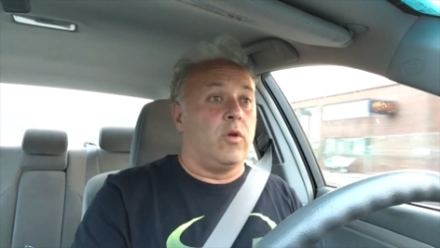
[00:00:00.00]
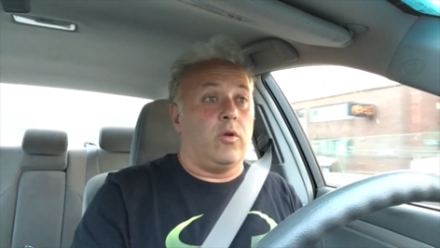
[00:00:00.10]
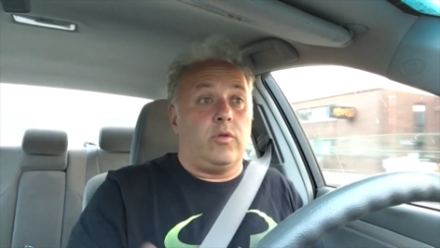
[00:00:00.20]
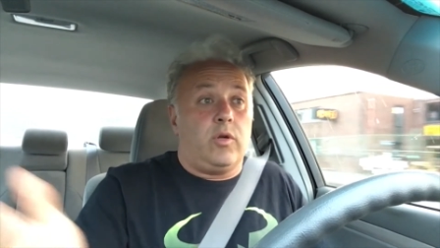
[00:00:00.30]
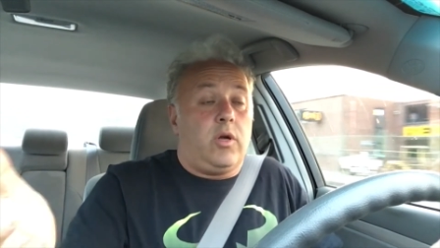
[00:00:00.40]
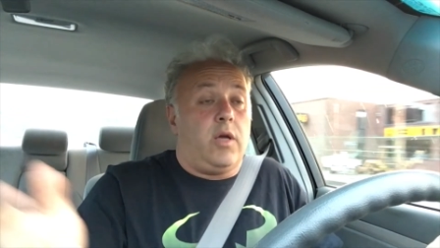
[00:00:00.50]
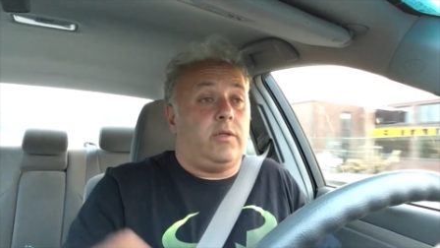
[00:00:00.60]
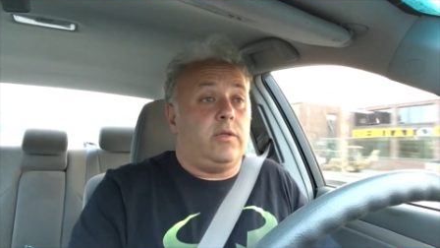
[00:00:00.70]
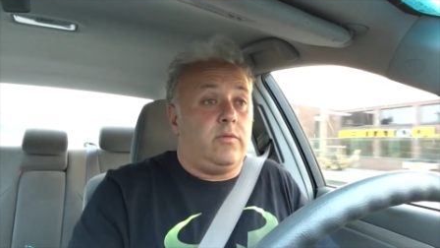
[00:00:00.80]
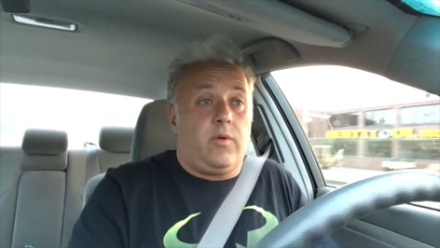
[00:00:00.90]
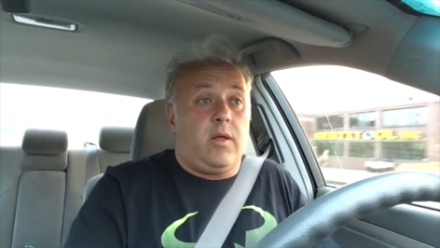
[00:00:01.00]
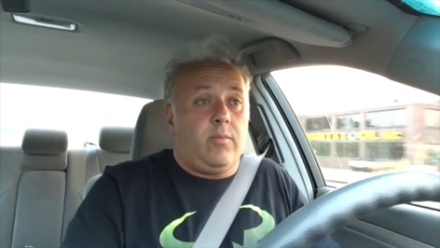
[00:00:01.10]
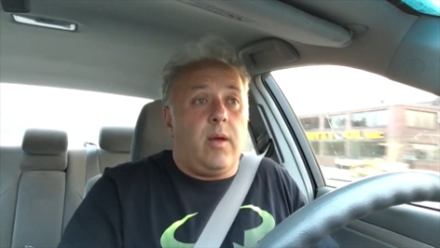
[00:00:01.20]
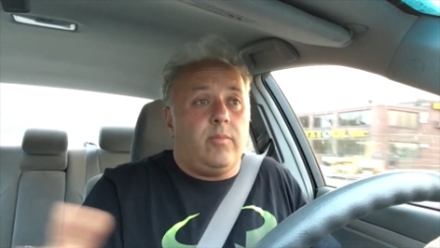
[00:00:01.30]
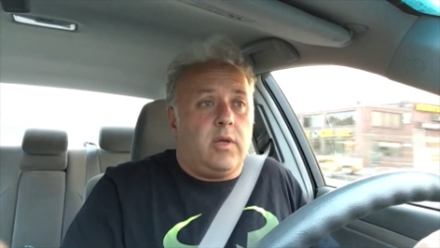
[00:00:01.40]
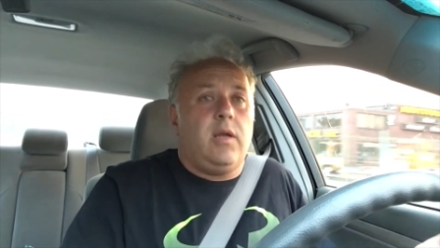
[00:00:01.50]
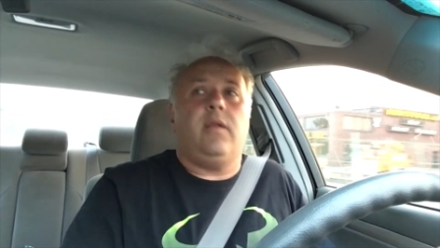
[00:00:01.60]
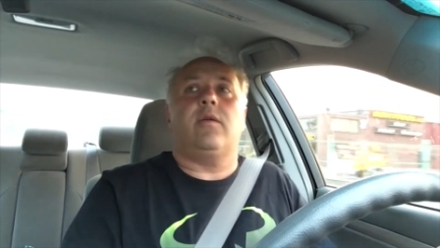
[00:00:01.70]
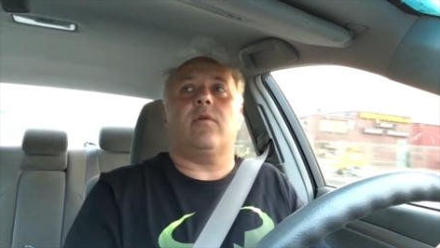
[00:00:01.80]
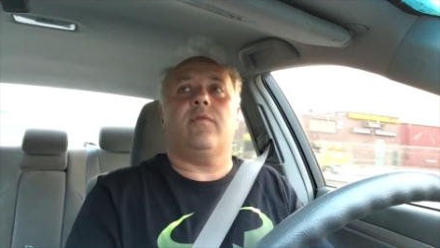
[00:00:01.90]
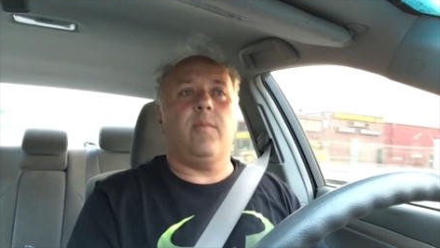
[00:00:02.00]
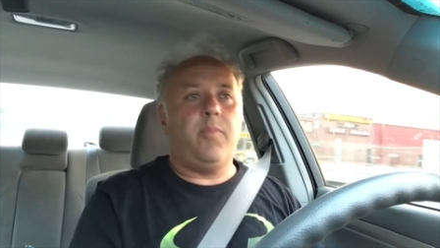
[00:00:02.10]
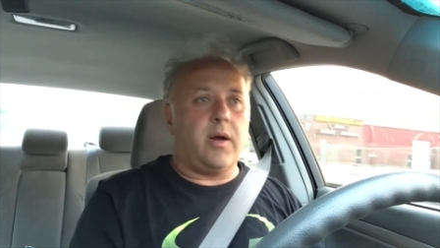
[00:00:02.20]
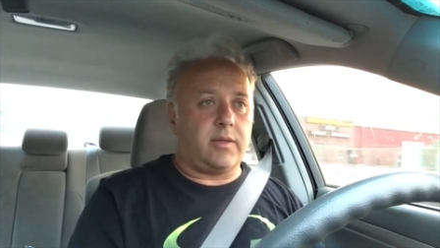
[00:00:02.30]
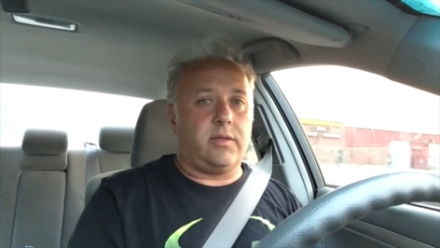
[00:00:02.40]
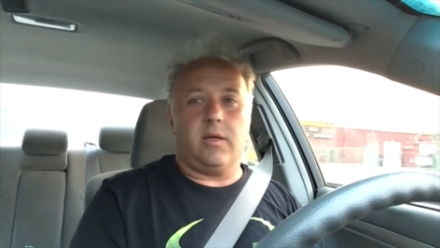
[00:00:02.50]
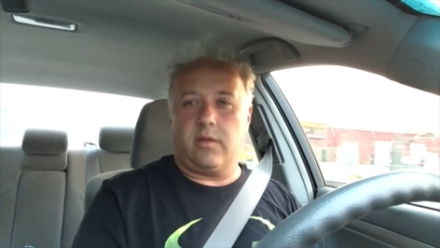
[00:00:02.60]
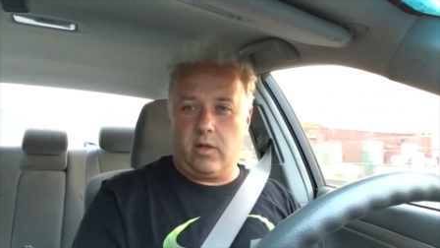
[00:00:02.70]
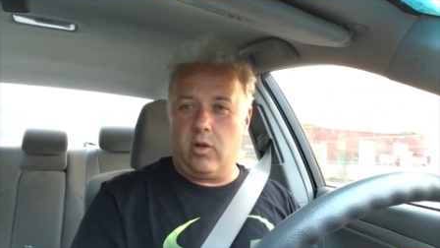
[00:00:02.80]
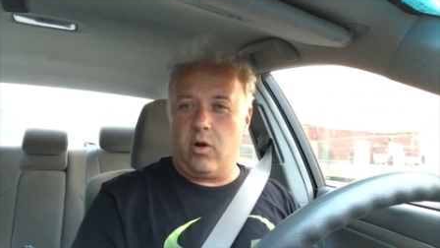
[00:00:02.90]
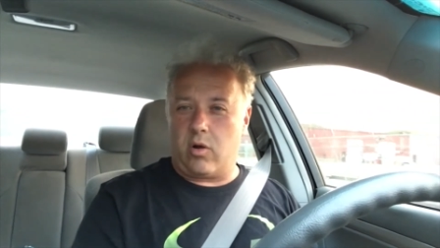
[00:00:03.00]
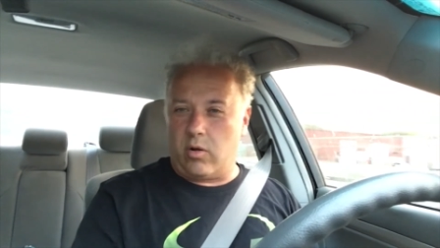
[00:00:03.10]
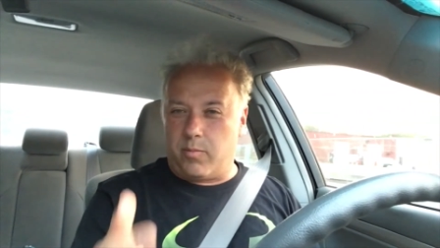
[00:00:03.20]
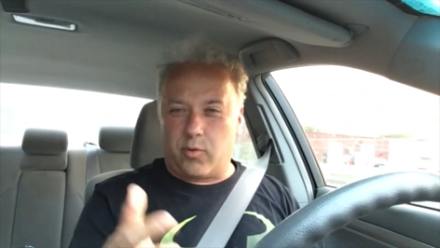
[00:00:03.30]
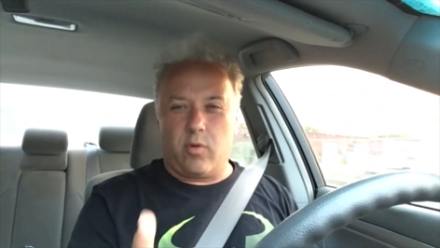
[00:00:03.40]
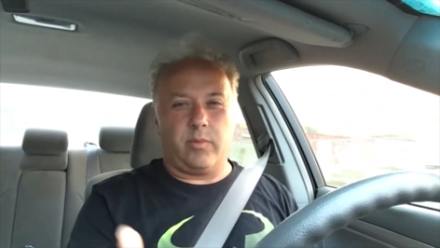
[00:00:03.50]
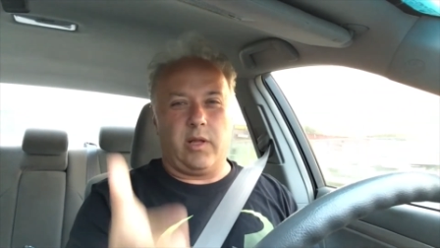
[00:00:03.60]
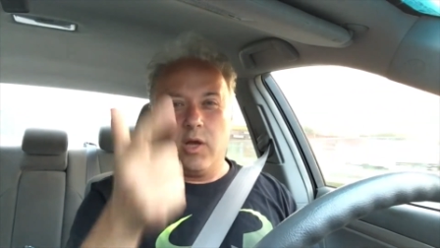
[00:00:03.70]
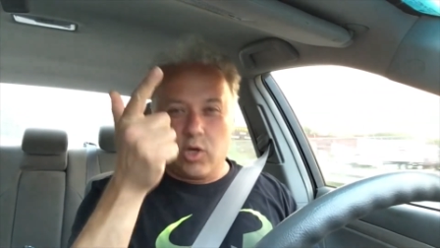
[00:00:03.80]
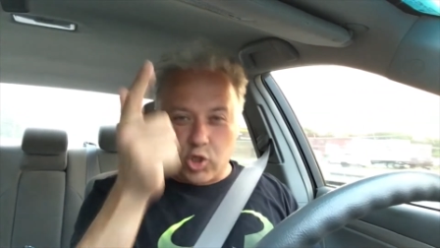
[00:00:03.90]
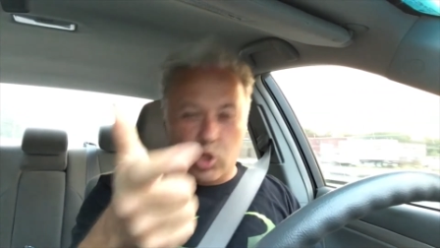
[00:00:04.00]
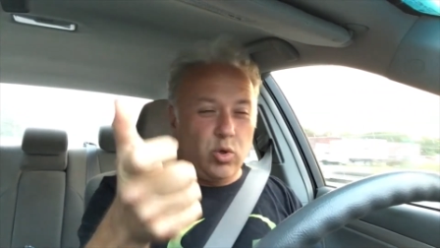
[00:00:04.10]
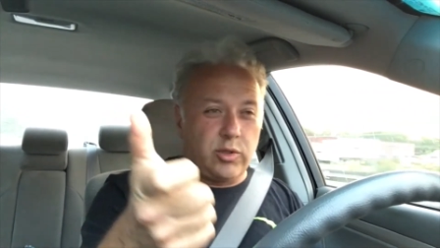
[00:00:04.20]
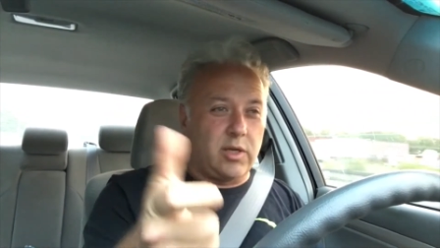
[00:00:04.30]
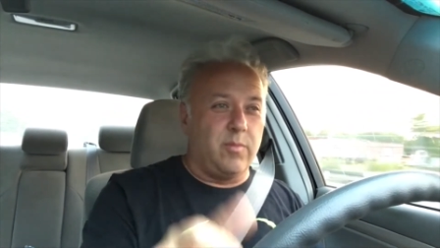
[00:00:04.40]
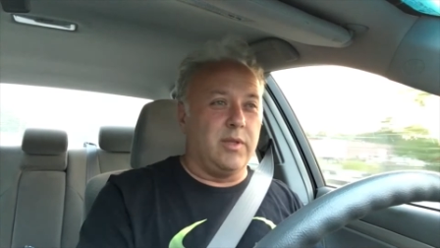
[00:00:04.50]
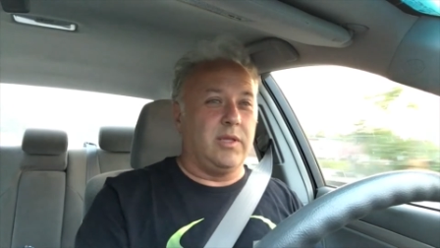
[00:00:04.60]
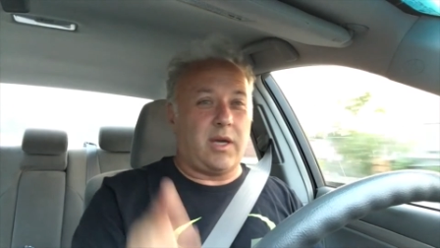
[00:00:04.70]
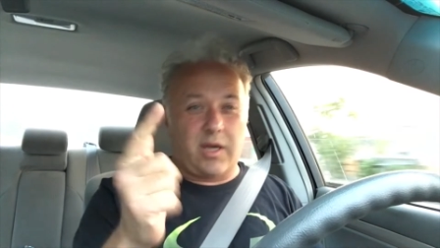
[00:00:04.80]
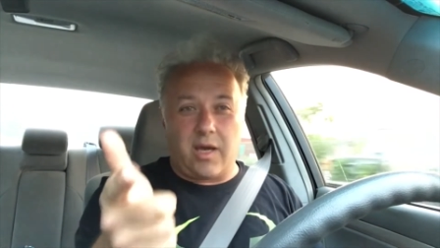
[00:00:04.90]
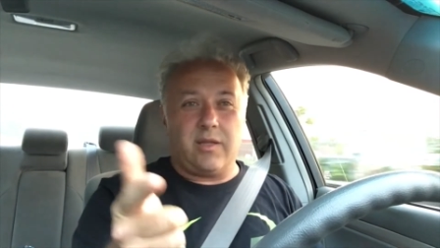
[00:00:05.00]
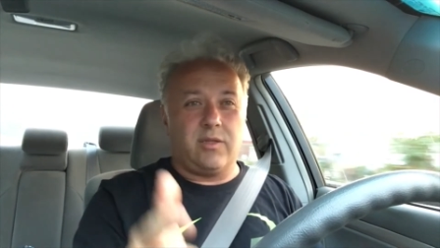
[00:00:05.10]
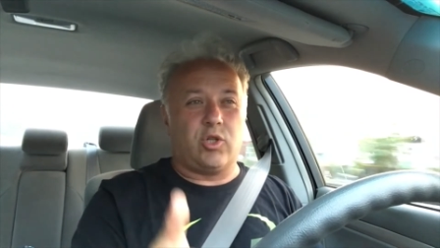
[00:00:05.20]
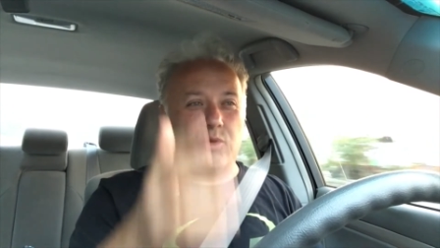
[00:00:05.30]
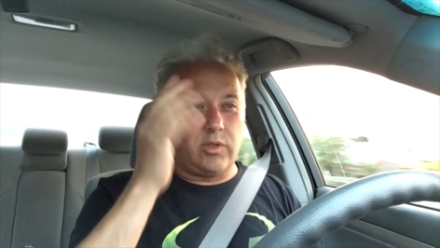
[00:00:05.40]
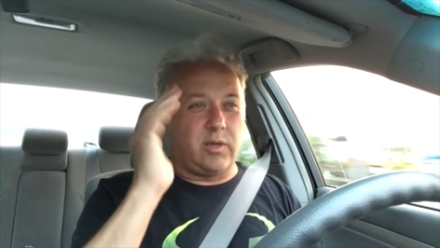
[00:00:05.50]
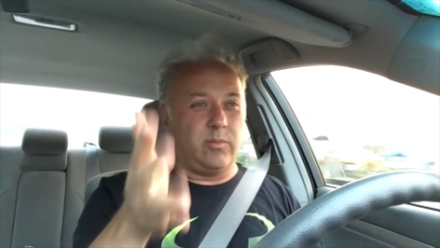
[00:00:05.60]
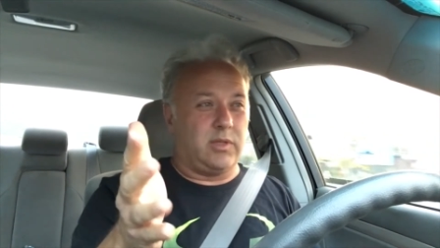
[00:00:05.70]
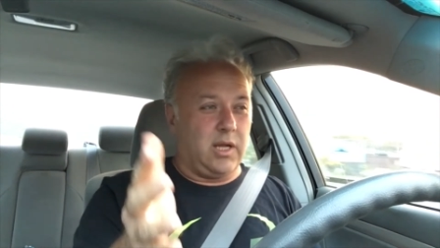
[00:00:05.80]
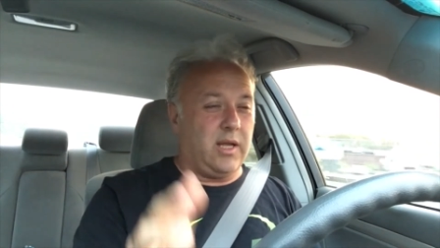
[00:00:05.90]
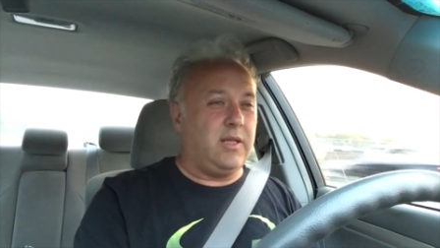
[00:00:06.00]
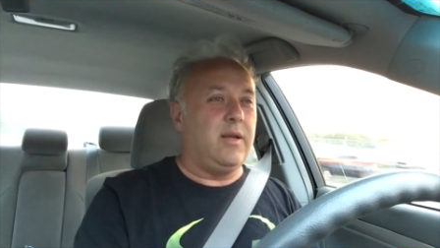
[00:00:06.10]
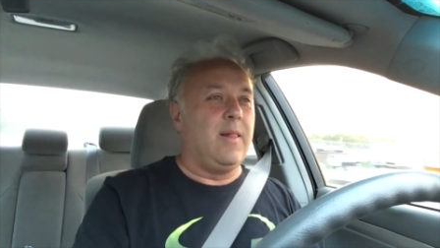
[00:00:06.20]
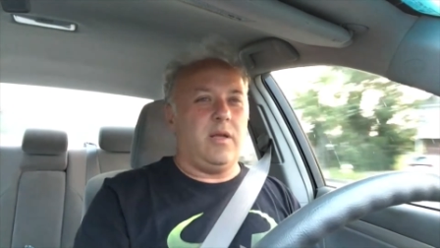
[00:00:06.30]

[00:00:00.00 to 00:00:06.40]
and the guy says well I'm, I'm the leader of the party and the local promptly shoots him in the head shoots him dead